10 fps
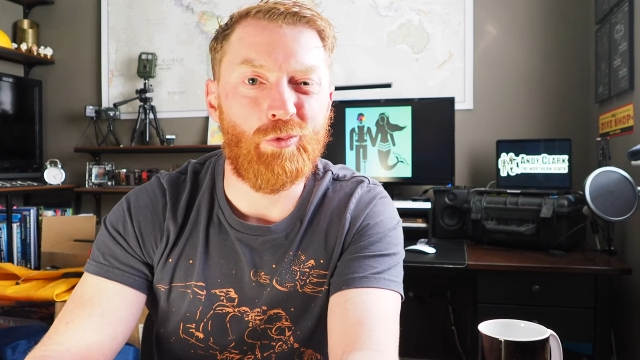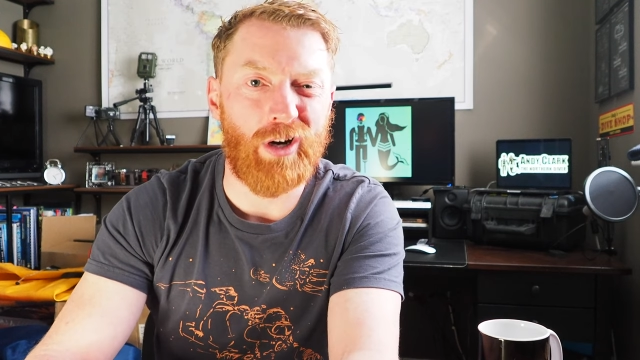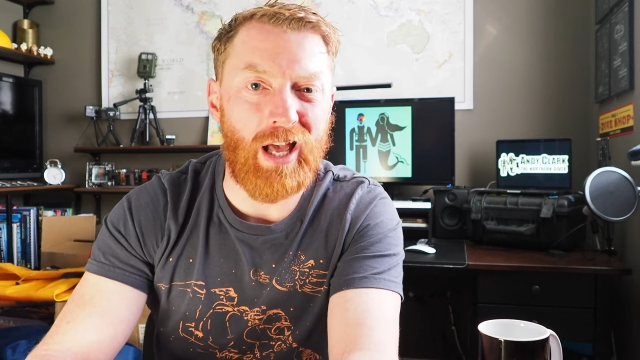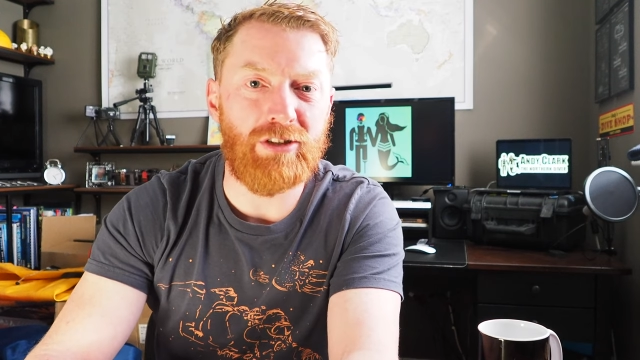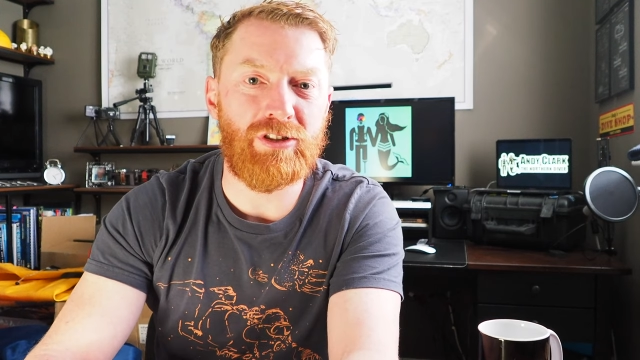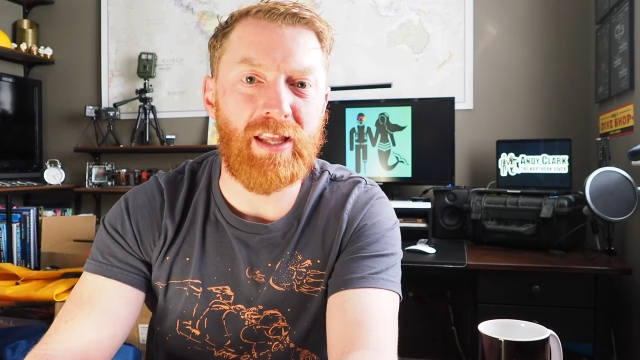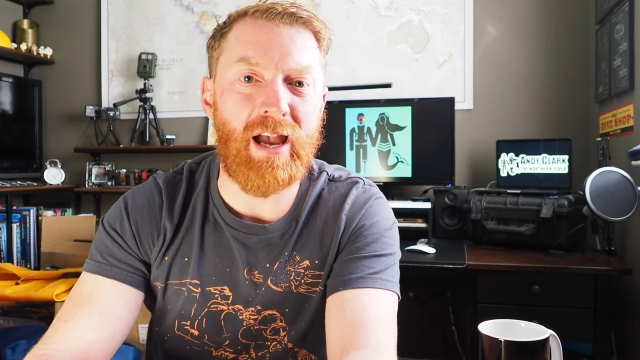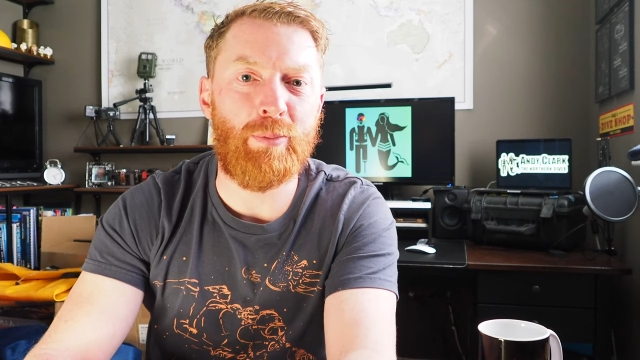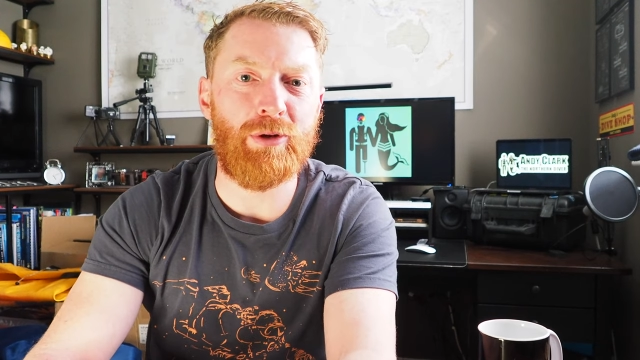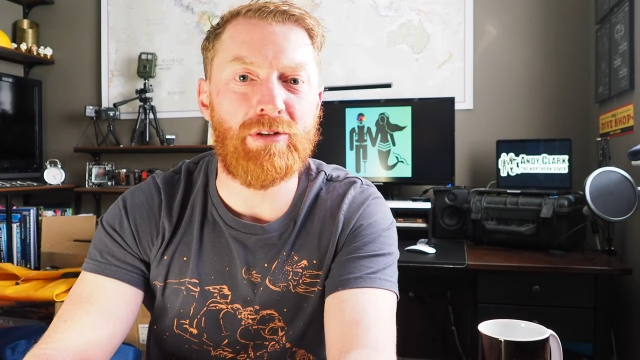actually
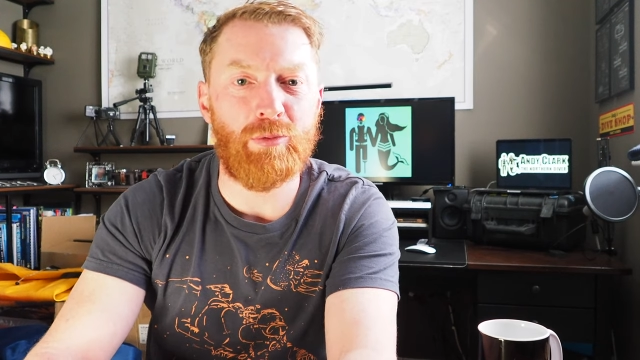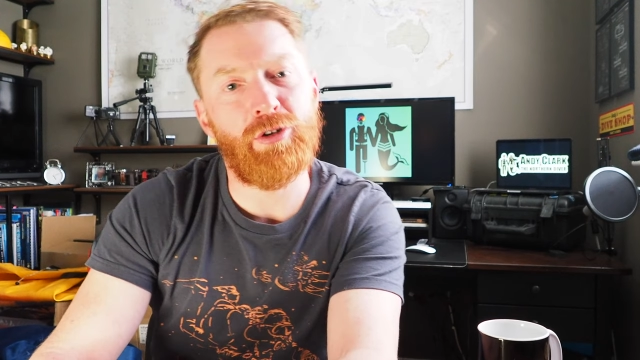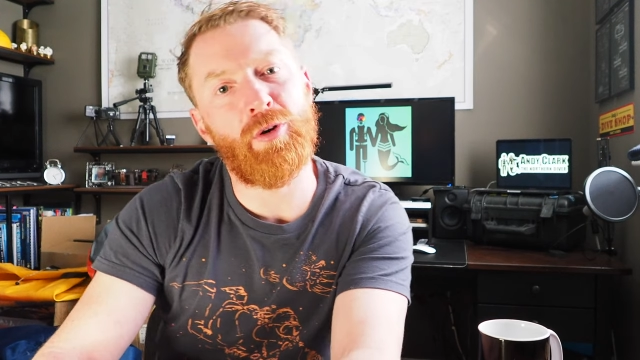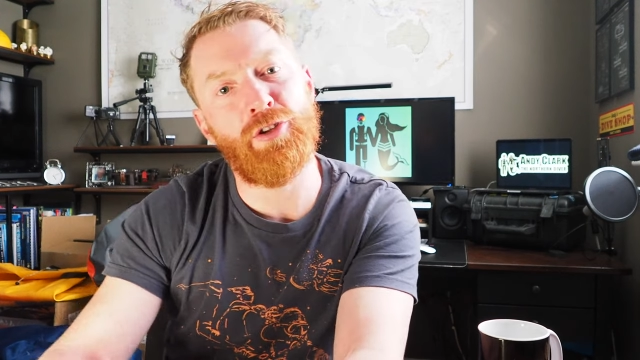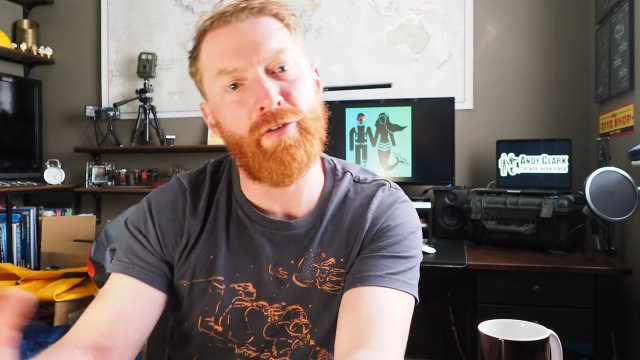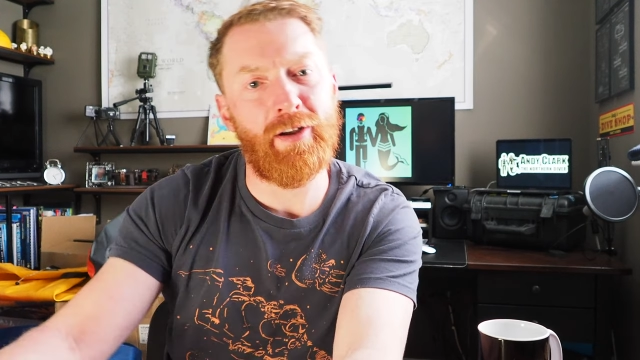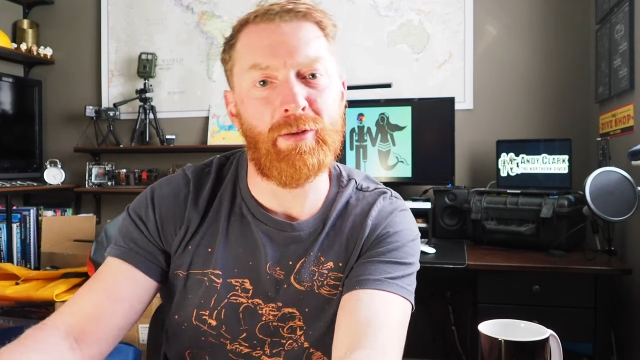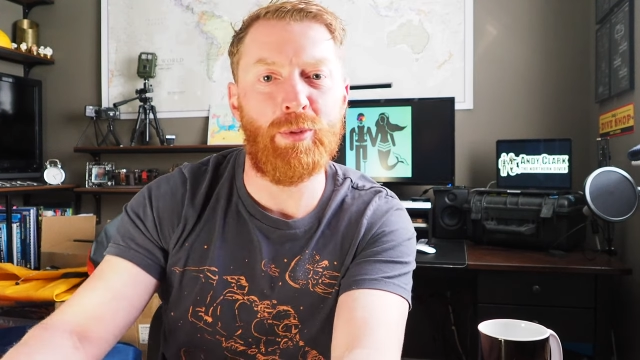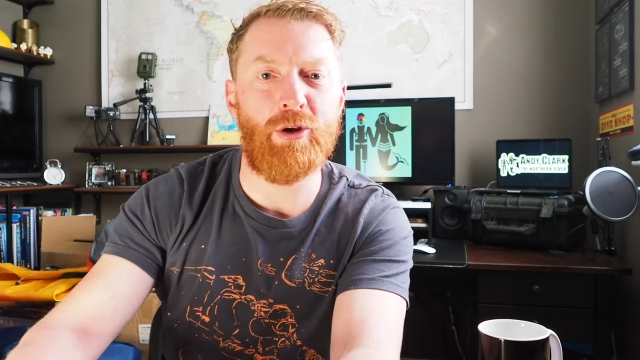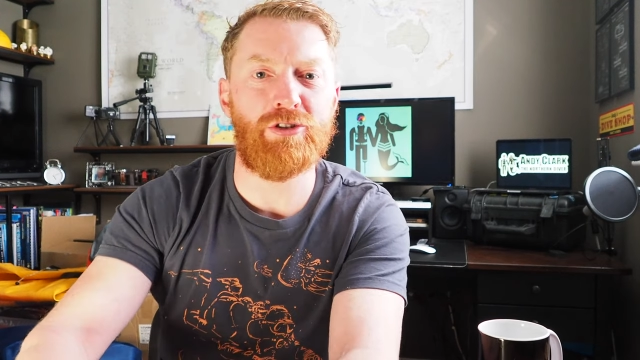happened. I wonder what the other
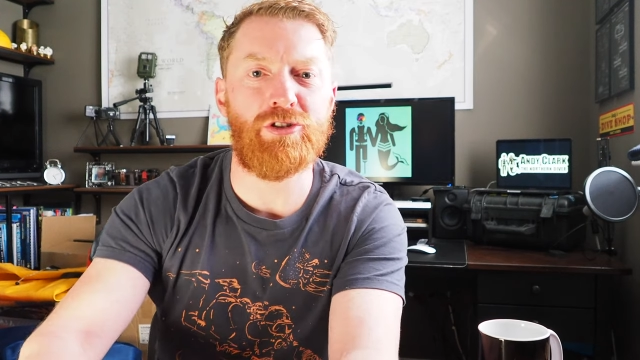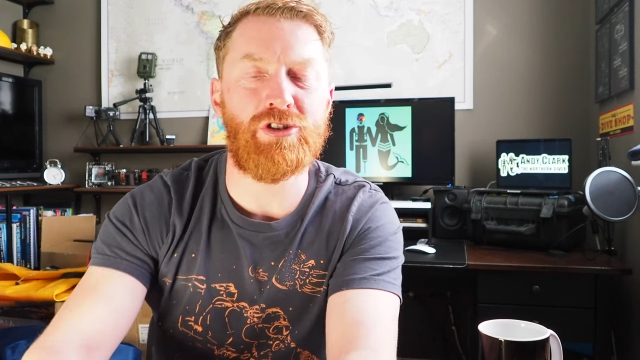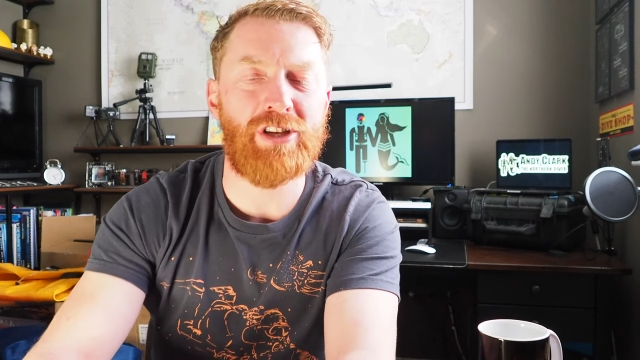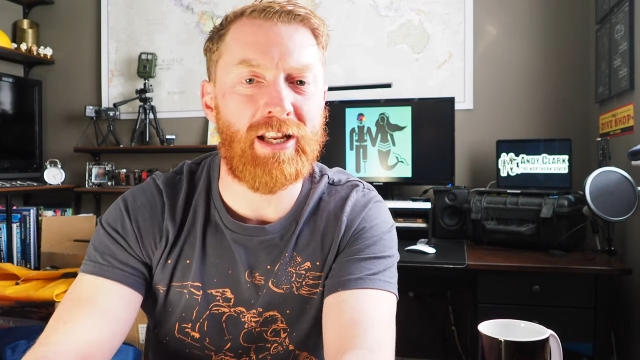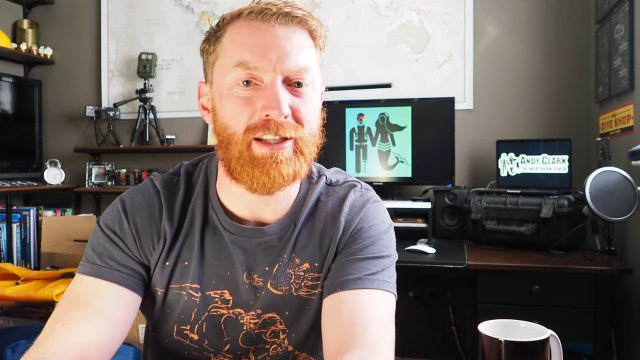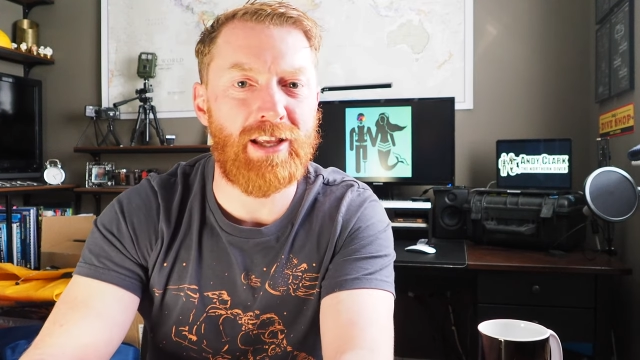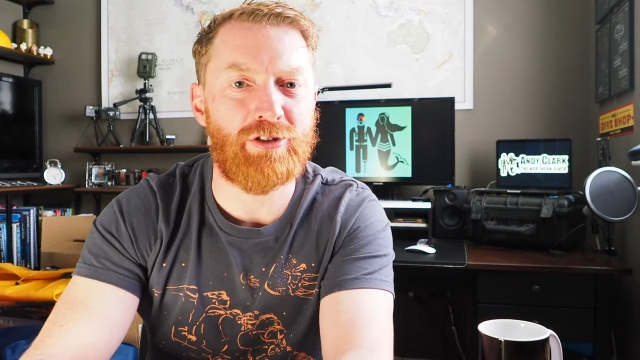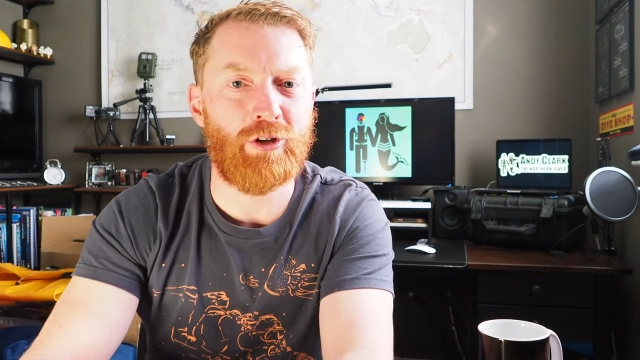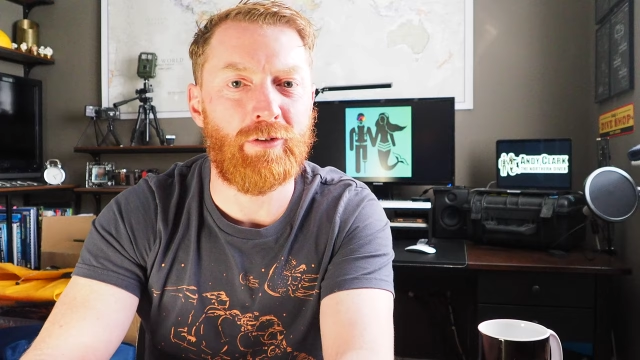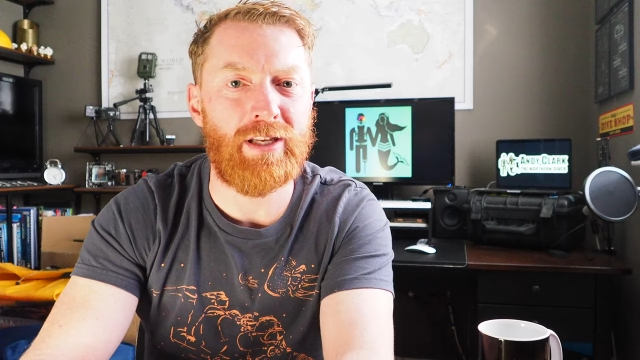person's side of that
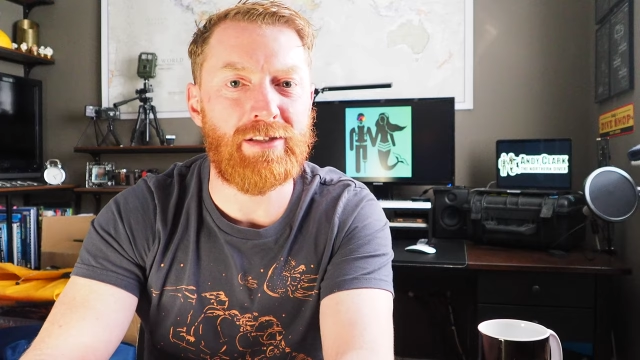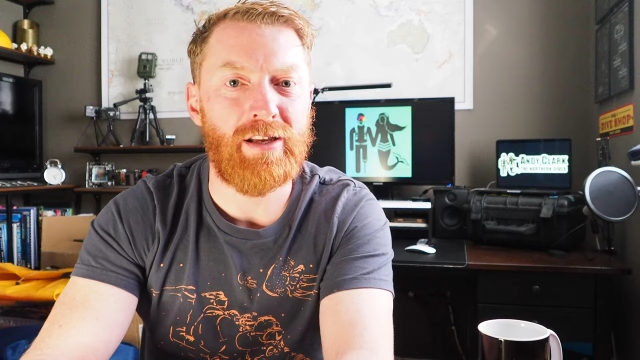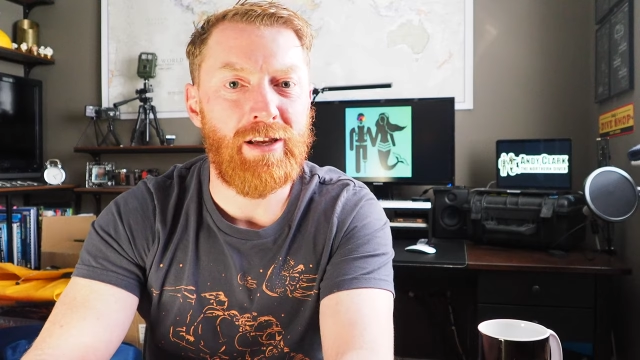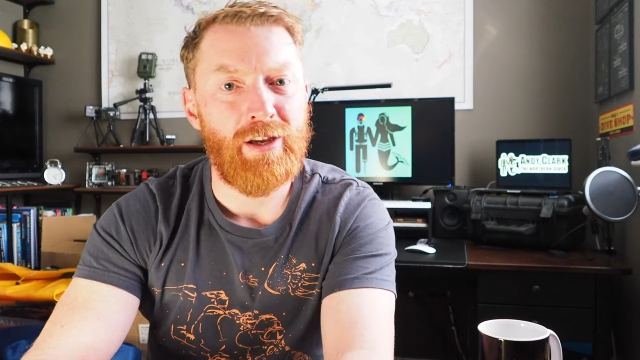story is.